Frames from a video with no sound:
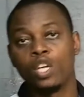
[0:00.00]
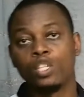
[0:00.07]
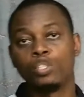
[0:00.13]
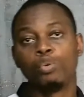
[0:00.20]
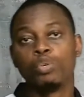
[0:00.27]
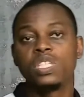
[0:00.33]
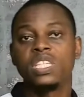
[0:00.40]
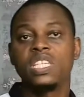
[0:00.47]

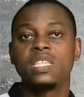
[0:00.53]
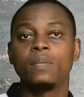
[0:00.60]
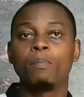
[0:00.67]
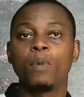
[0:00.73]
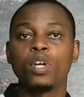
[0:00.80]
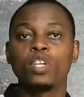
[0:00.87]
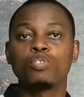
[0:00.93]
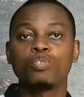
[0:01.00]
You would need
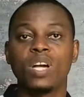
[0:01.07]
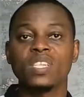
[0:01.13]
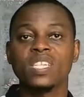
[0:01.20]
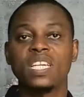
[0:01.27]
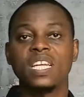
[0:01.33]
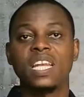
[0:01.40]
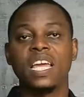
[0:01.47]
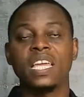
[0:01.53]
money to
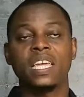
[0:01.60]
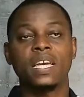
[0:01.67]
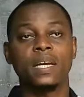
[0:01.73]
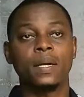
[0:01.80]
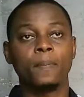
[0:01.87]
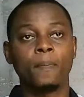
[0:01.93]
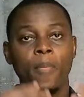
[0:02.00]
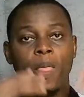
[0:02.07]
actually like
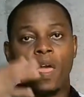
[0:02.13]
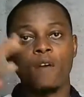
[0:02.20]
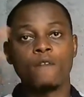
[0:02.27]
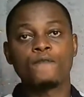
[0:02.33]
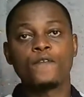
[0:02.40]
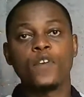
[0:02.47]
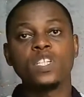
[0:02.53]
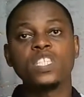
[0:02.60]

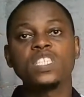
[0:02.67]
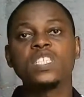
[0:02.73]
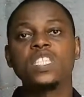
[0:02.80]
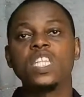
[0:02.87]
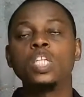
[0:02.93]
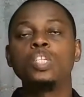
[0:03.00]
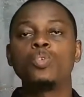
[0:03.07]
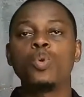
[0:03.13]
furnish
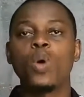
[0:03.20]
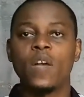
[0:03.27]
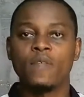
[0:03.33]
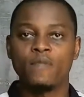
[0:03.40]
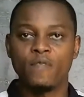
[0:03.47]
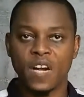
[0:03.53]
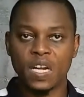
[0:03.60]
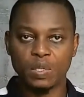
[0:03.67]
the new
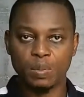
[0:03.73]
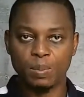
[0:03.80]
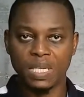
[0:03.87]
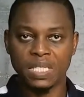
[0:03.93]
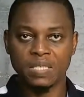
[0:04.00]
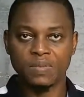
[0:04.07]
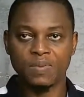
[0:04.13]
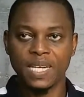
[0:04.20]

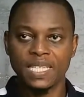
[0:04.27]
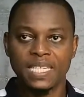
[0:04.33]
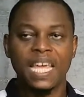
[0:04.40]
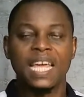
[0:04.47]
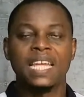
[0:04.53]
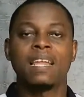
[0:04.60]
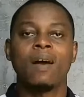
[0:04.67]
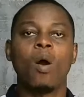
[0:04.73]
environment, right?
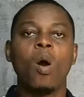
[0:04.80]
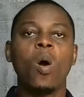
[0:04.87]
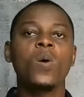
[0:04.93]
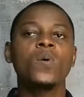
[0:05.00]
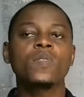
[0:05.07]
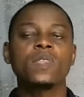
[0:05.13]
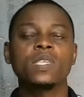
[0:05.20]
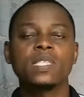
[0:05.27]
Now,
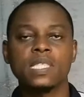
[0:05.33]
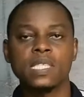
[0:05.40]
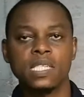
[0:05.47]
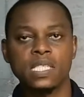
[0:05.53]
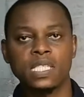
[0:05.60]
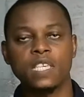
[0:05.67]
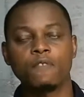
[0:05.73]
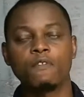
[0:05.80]
all these
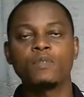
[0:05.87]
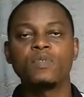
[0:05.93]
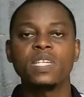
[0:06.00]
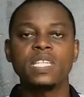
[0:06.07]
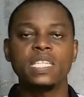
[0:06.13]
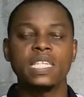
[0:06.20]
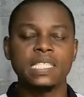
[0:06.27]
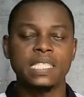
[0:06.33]
things, if you
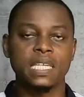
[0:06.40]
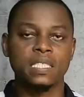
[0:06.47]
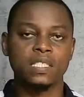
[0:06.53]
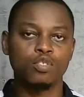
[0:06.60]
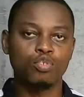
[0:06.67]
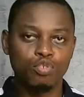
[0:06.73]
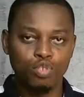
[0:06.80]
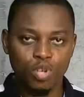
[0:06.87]
realize
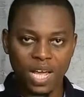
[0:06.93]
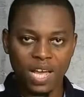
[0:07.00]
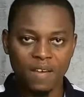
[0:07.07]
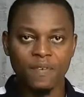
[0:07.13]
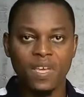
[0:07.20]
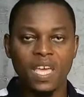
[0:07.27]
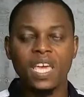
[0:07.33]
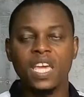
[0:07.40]
that you do not
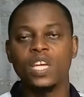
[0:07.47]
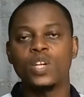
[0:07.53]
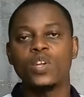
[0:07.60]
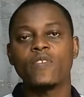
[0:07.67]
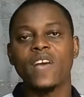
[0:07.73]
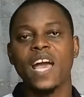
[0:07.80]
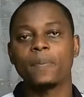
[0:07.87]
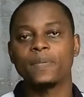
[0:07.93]
have
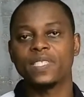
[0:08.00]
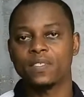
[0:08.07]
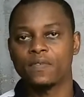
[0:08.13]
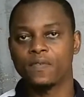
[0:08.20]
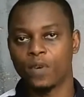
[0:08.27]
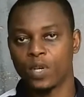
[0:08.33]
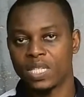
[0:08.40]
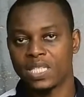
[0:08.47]
enough capital
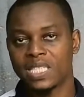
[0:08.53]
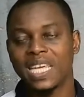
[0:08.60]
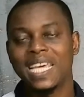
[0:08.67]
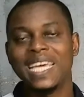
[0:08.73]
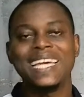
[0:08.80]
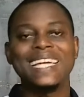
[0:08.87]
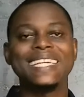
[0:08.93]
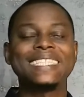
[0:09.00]
for it,
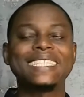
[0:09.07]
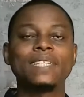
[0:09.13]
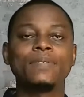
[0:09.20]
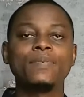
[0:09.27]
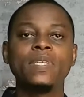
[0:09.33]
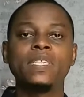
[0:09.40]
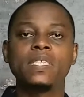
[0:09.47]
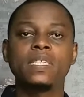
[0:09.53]
it is a
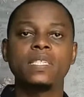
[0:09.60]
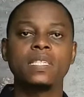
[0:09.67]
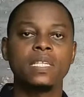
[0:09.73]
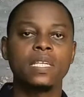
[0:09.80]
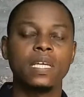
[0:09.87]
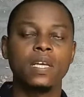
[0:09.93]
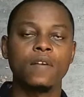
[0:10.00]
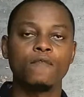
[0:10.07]

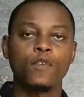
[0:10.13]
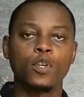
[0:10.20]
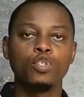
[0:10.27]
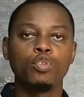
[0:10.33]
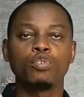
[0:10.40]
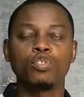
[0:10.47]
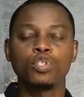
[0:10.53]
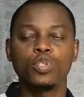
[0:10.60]
reason for
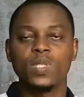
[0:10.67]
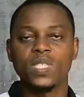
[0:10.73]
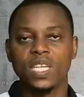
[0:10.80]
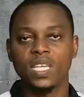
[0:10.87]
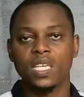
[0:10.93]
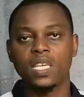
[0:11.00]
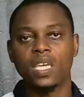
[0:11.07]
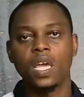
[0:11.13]
you to
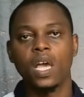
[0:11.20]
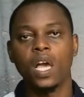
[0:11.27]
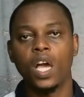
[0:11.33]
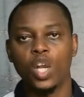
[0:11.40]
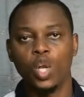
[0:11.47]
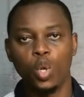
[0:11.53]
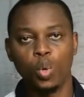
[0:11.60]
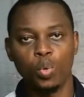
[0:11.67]
take
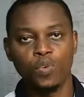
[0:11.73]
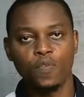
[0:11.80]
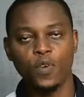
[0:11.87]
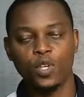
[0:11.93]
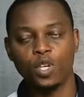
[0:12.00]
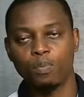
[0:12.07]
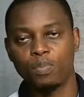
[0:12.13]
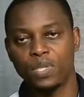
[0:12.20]
a loan
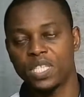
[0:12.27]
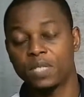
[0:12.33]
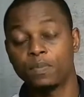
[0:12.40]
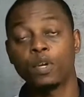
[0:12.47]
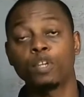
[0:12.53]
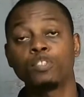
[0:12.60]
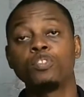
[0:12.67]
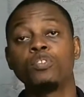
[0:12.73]
for your business
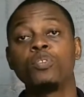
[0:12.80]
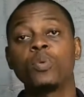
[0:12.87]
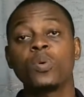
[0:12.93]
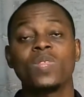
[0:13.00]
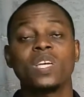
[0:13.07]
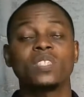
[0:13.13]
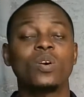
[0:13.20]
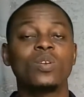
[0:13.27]
because you know
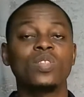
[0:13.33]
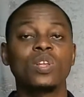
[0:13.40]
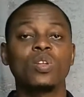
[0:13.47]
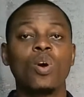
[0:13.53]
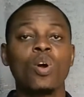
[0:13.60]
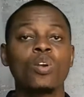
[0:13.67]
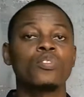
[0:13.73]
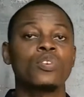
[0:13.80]
that on the
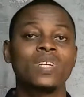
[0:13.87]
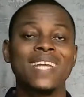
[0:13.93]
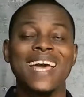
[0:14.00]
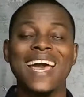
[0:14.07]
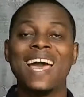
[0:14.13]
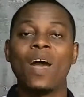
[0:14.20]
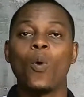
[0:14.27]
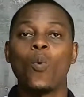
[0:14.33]
long run,
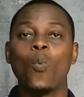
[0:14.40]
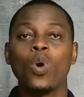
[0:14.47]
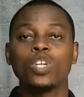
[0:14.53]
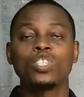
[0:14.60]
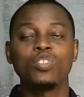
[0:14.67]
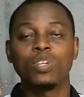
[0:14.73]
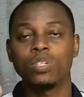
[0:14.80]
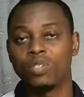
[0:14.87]

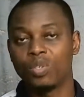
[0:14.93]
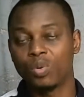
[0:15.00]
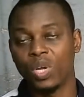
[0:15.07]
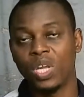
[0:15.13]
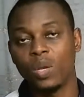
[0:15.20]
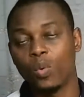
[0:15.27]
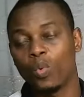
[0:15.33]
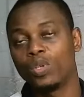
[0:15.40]
what you're
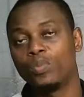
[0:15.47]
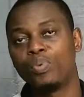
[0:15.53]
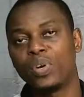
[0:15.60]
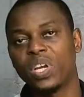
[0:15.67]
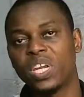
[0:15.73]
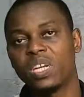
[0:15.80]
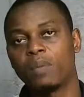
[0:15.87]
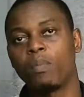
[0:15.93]
doing would
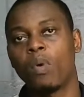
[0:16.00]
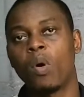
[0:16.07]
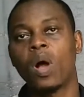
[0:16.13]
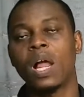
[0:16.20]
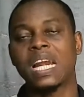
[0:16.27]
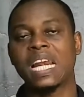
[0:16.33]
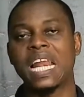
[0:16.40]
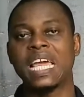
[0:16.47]
bring in
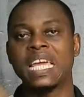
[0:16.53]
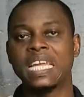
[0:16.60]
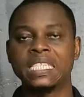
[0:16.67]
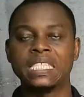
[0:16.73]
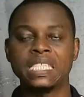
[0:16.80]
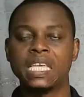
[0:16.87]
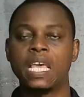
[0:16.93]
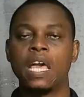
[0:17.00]
more
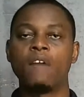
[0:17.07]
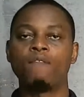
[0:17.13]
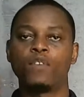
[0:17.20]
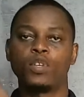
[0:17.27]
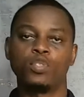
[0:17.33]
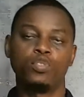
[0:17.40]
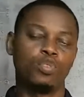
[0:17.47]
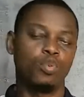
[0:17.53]
clients
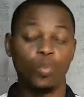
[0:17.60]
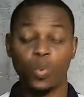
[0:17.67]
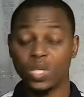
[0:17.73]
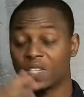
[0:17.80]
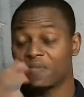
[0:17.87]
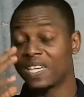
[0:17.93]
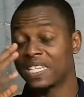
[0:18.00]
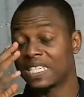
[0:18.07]
for you.
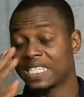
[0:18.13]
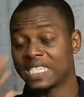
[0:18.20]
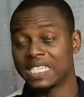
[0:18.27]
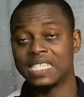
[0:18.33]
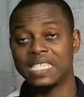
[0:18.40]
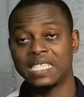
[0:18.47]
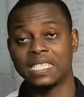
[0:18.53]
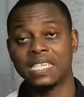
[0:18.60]
Whatever it
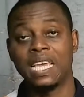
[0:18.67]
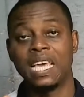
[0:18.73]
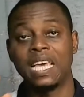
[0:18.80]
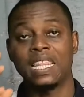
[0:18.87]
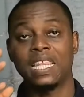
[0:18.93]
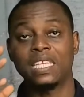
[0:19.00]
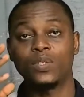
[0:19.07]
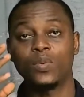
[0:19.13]
is
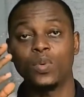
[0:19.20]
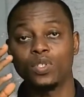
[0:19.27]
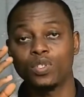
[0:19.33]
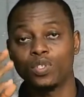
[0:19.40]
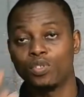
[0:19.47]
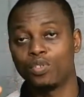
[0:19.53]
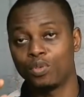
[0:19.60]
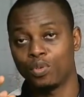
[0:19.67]
that you want
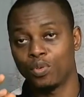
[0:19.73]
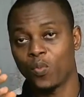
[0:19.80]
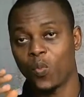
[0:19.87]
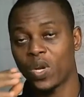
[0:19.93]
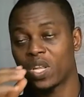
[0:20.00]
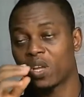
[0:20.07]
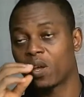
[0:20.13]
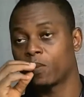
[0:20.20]
to do
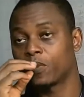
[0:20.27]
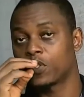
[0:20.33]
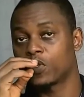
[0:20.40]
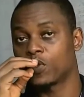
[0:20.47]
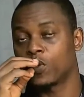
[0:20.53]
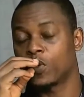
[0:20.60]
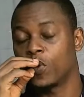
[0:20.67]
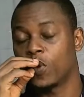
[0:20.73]
when it comes
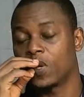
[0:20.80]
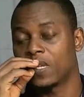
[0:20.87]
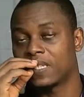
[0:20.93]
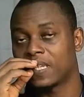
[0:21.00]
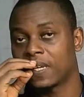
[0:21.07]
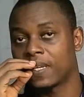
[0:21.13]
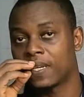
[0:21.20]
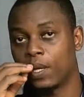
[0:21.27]
to
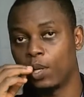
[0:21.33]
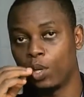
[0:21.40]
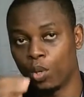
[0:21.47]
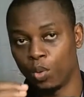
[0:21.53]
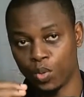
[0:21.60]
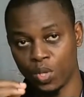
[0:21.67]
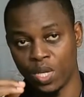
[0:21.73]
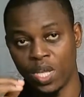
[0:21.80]
taking a
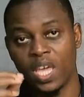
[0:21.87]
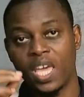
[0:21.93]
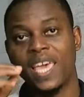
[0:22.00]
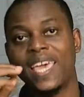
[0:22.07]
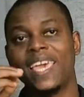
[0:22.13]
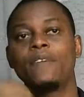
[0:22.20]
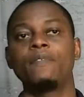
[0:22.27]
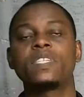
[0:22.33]
loan,
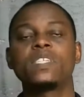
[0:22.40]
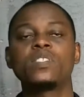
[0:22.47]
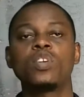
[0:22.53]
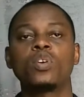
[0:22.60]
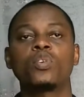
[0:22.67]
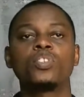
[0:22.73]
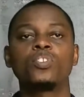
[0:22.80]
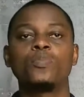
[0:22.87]
if it is
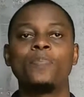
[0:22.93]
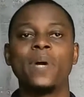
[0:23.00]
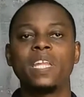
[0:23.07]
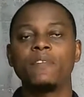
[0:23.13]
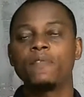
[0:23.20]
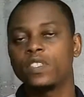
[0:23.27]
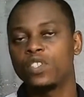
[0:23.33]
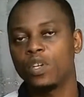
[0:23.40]
not going to
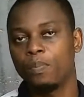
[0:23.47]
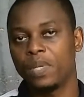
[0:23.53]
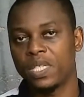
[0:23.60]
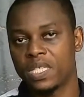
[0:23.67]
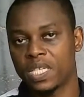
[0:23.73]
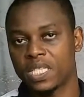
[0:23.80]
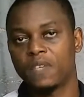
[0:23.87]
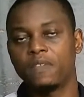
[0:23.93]
benefit your
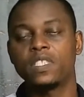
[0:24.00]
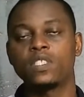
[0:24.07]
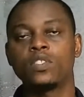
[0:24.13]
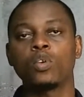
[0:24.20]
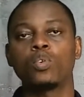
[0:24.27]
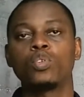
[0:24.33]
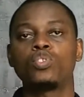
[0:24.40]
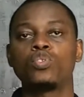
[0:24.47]
business, if it is
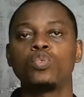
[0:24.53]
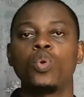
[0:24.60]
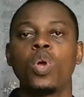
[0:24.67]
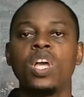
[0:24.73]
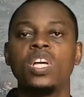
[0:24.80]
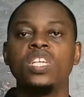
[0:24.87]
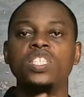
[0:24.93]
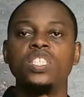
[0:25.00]
not going to
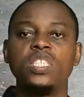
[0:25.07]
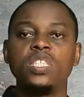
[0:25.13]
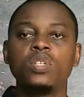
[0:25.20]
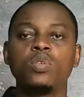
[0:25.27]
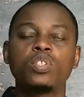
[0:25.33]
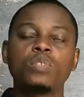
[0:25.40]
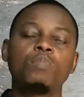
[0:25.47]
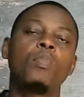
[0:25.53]

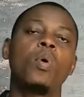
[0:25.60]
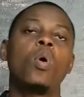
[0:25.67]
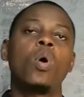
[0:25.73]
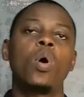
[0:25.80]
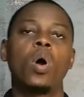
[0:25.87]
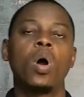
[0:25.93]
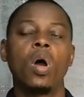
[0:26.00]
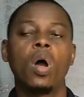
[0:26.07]
yield
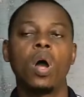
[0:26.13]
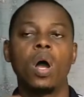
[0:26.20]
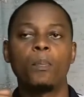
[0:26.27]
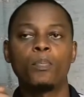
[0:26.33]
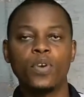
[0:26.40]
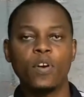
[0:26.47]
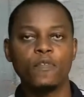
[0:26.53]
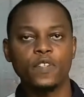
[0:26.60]
more
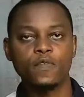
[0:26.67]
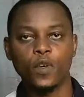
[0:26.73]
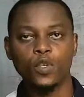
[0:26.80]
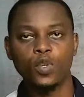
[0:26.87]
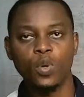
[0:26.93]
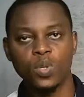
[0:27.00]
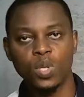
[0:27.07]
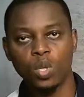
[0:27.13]
profit for
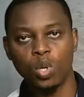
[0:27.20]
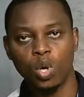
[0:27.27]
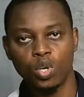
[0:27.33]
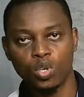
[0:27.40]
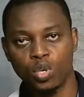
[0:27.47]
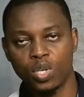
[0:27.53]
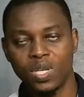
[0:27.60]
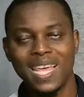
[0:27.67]
you in the
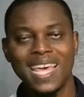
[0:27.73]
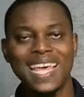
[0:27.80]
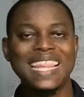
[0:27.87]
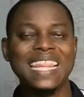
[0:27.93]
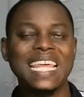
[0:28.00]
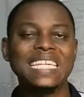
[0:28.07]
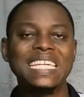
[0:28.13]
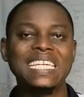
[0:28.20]
long run,
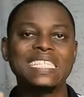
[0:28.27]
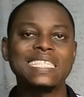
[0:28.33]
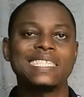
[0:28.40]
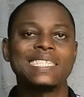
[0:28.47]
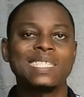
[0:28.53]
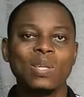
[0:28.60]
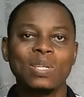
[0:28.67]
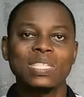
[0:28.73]
then it
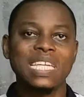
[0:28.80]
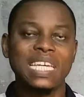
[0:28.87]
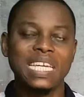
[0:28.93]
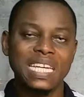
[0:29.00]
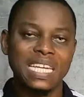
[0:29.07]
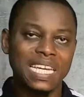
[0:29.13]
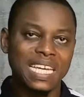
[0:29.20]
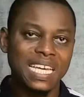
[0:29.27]
is not
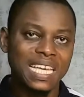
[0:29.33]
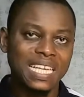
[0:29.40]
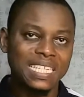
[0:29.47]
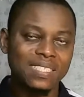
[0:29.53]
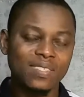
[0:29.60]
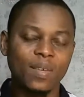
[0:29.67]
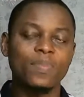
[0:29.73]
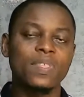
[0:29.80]

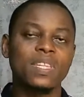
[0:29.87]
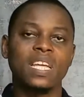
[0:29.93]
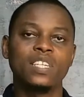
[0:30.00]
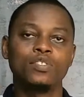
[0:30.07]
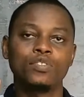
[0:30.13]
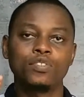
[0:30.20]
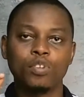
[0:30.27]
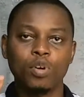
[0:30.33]
something that
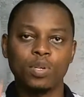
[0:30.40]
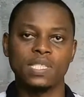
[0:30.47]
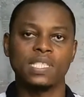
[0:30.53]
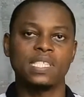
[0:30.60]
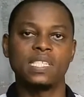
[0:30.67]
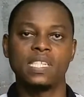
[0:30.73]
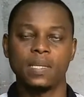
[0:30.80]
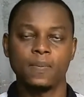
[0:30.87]
you should
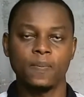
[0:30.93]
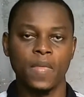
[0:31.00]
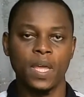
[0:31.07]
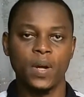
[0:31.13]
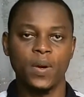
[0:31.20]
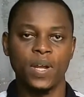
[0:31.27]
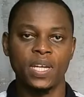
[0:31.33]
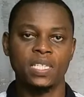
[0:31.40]
consider.
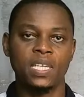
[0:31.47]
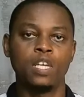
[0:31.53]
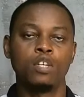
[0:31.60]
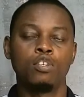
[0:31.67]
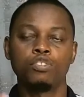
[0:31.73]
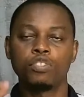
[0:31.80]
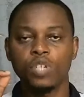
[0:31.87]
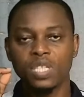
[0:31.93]
All right.
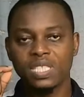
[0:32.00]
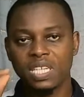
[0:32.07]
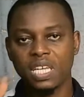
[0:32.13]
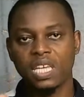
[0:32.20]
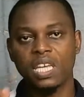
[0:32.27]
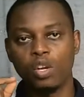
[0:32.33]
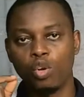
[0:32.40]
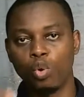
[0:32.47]
You should not
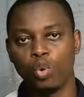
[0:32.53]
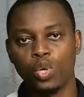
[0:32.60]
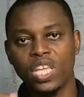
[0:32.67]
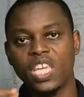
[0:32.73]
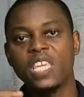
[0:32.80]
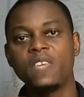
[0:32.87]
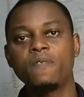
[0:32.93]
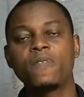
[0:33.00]
take a
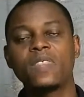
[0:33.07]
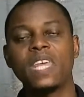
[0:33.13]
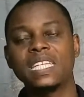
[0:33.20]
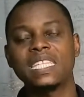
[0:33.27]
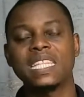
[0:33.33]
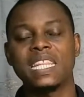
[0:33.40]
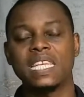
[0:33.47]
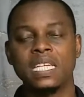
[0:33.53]
loan if
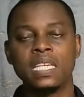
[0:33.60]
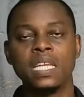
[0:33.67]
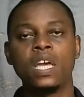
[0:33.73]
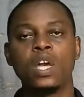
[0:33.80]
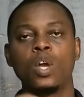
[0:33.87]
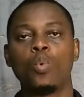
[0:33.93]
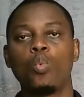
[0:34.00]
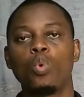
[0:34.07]
that thing
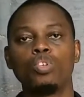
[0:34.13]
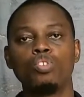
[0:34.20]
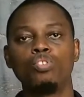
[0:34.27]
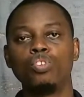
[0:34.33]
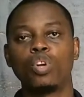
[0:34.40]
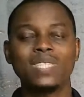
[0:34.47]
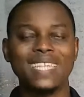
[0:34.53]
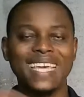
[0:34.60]
would
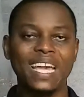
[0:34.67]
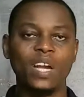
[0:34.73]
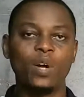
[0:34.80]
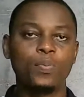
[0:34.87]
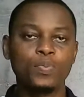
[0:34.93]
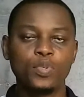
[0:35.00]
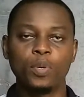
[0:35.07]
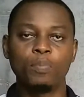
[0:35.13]
not
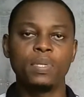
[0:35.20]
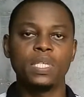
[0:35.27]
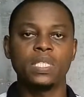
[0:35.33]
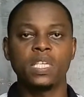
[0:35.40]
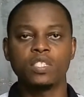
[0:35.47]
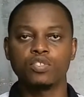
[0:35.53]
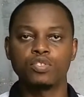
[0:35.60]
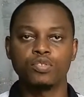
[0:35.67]
help your
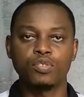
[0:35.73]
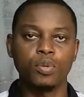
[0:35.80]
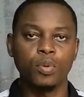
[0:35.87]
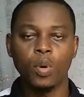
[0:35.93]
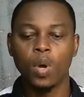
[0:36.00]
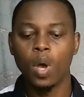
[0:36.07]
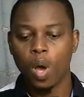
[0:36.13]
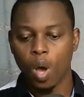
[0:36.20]
business grow